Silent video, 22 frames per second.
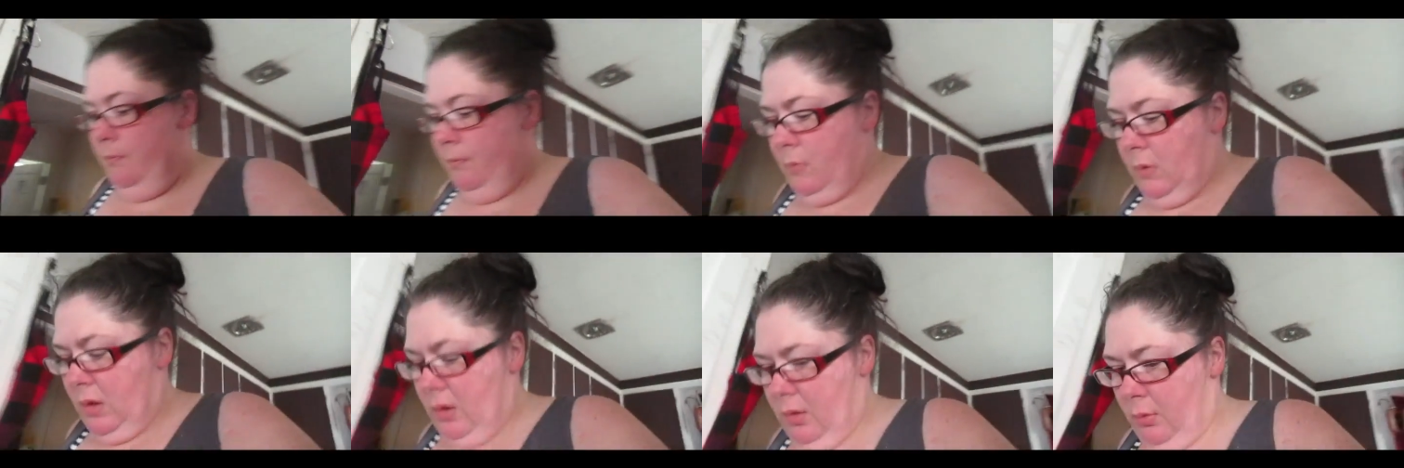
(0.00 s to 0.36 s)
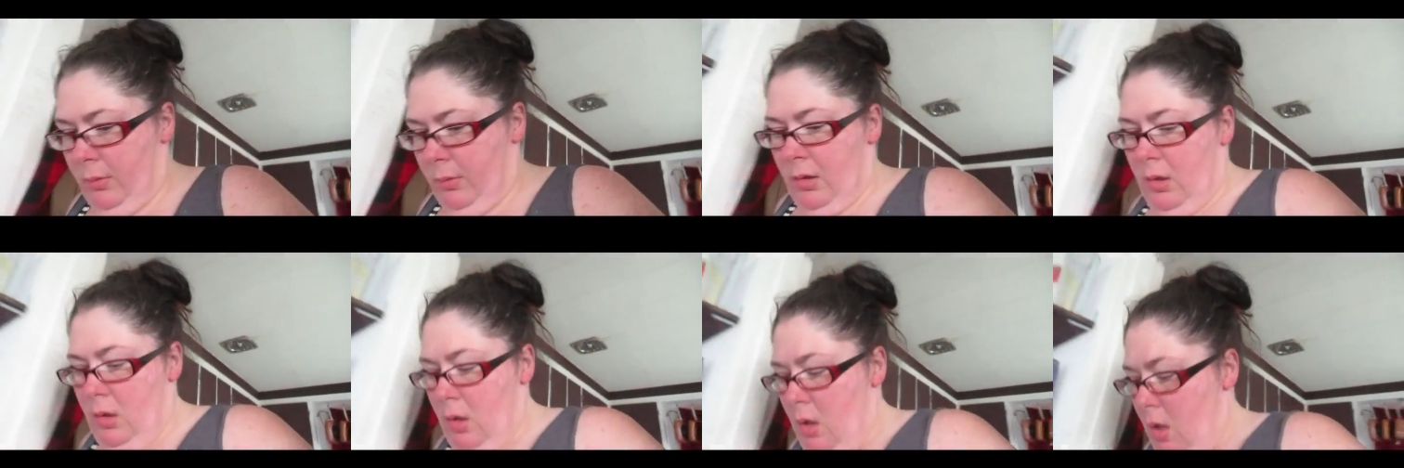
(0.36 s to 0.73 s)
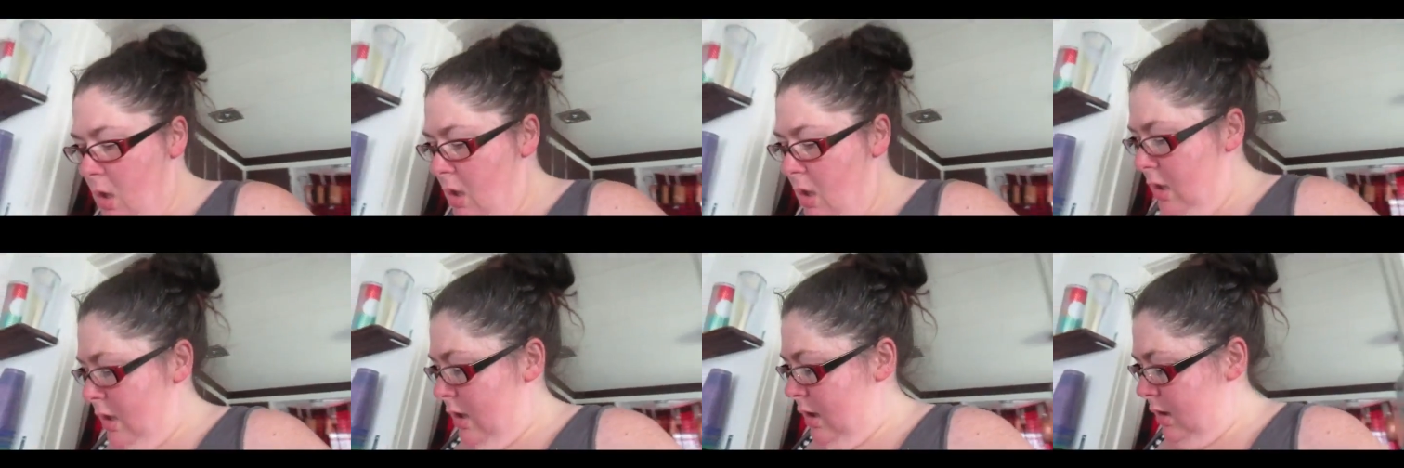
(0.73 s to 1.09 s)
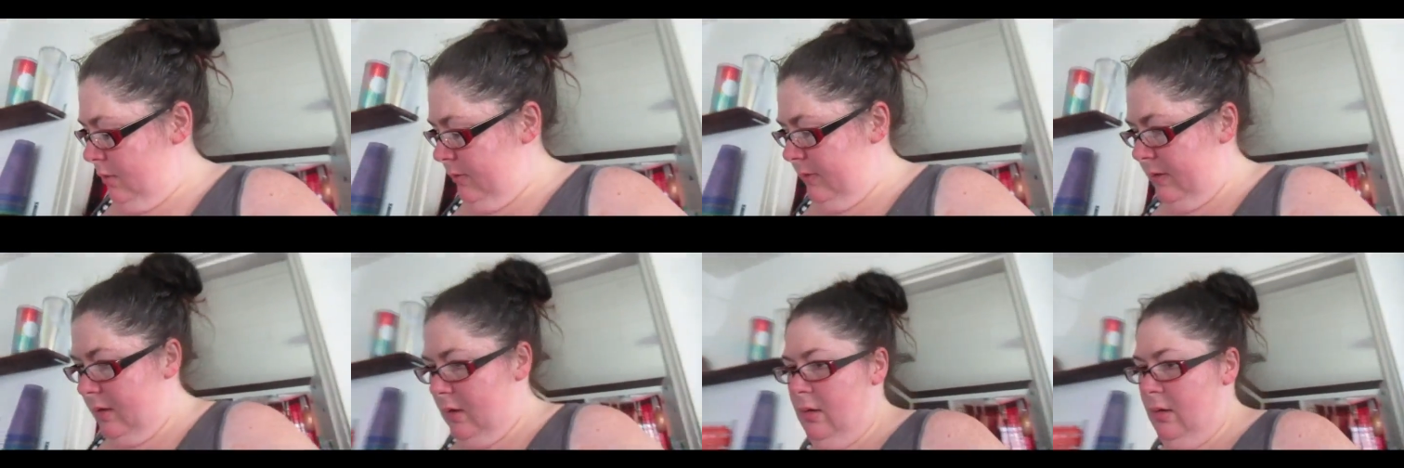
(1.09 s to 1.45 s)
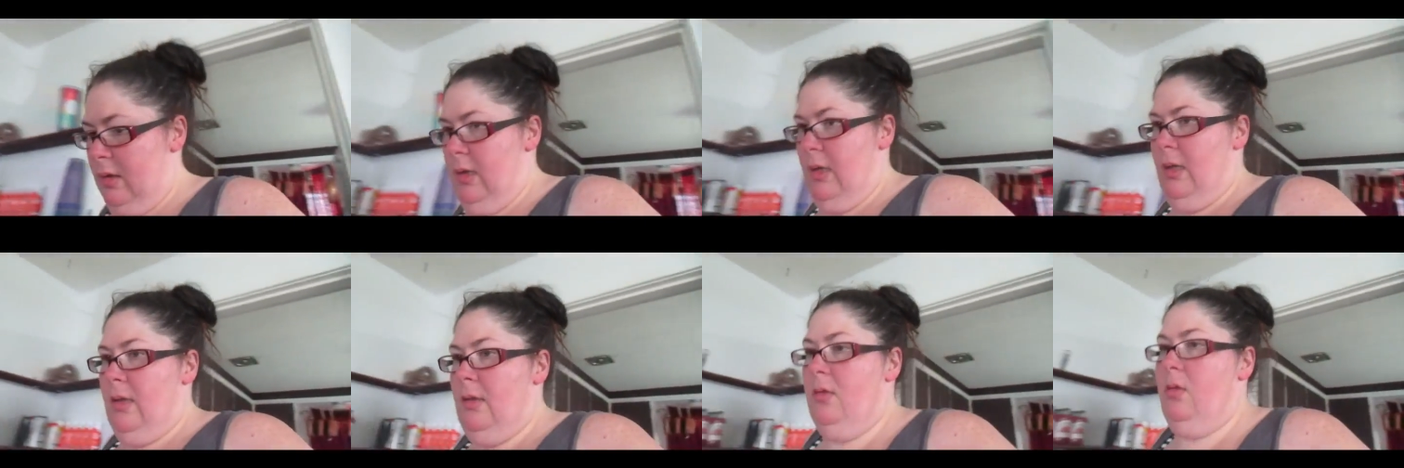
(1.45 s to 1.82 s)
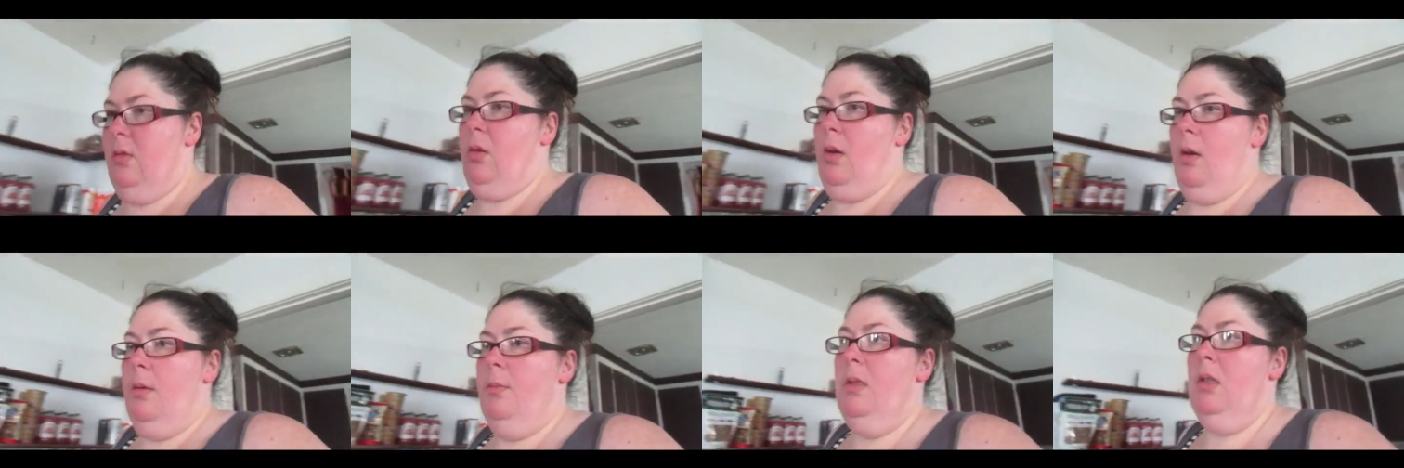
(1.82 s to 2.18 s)
Anyway, I don't think the kids
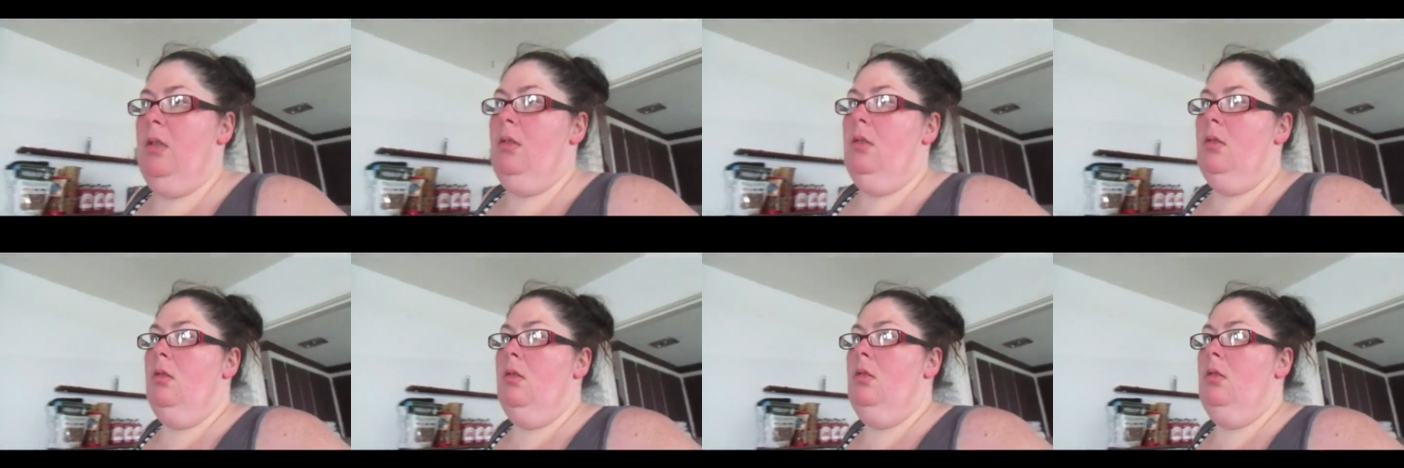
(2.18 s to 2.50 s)
grabbed it.